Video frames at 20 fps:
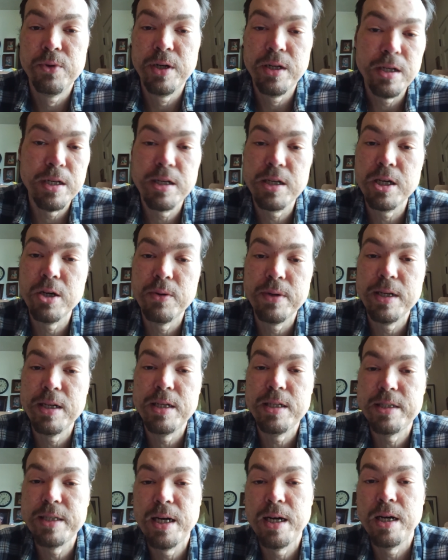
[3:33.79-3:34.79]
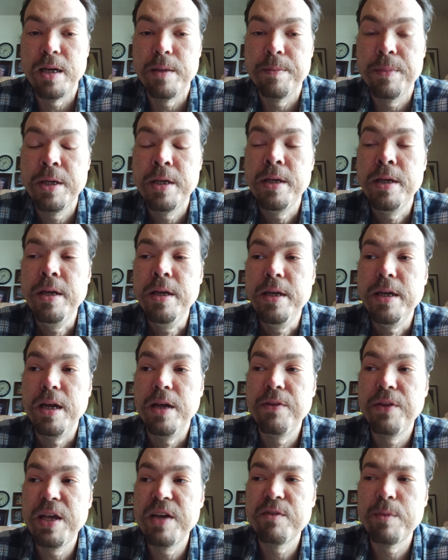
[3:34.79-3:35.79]
ready to go at any time.
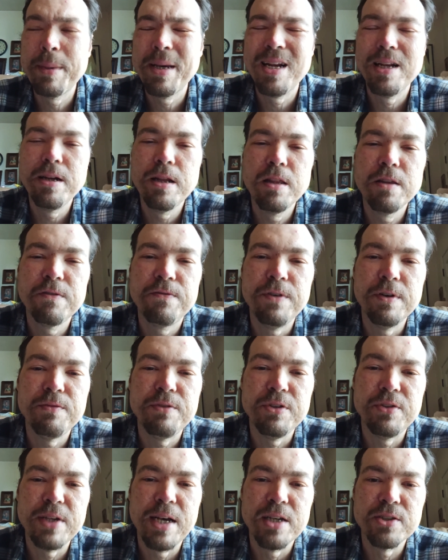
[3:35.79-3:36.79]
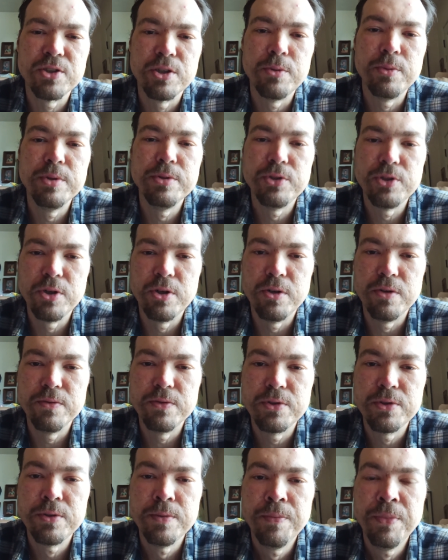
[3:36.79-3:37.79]
And they have about another 50,000
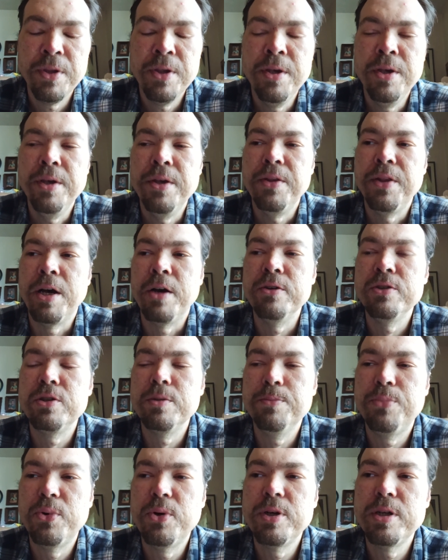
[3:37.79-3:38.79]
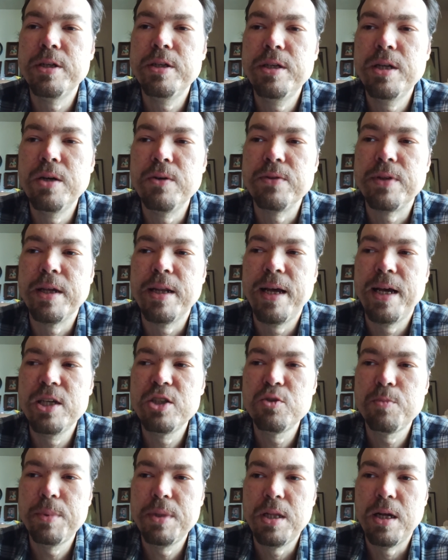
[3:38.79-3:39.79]
reserves. Now, it's important to note that
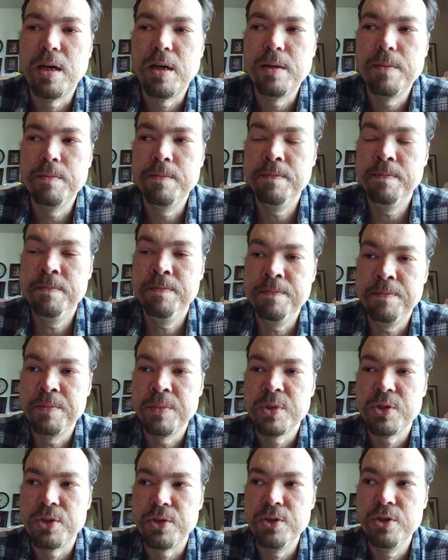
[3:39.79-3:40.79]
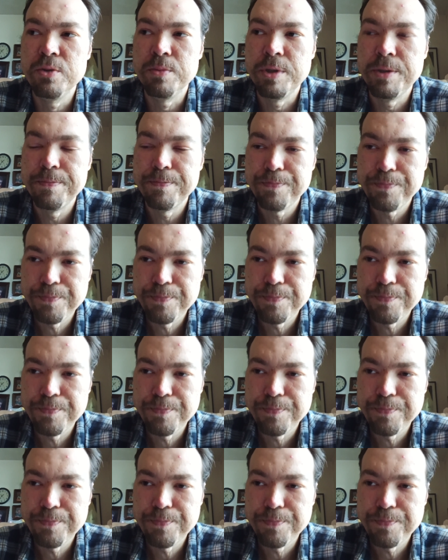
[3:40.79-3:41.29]
Hezbollah, excuse me,